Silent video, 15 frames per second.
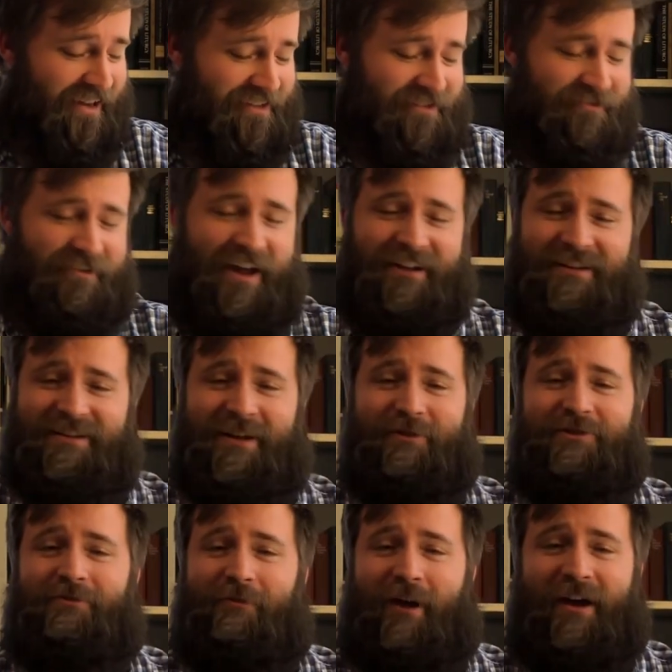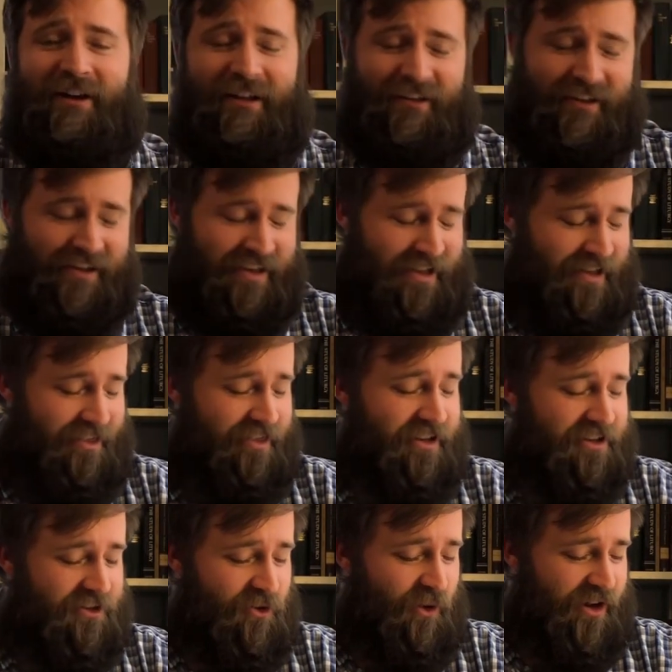In fact, as I was writing
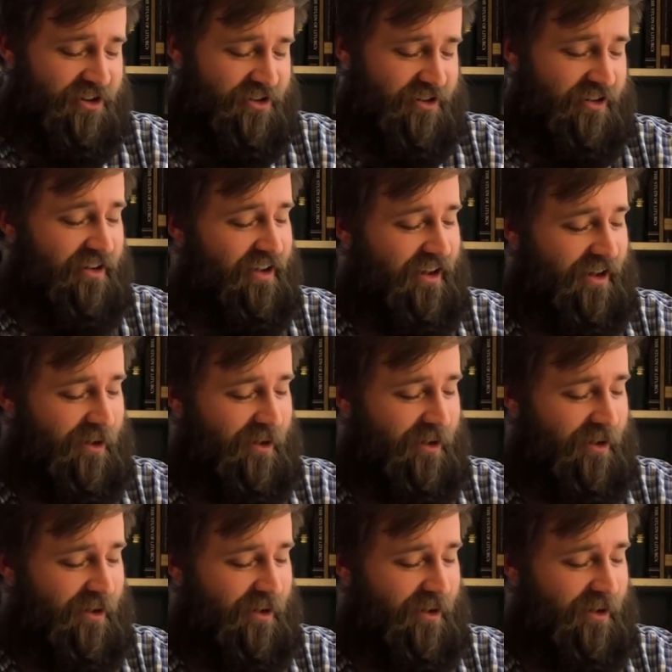this question,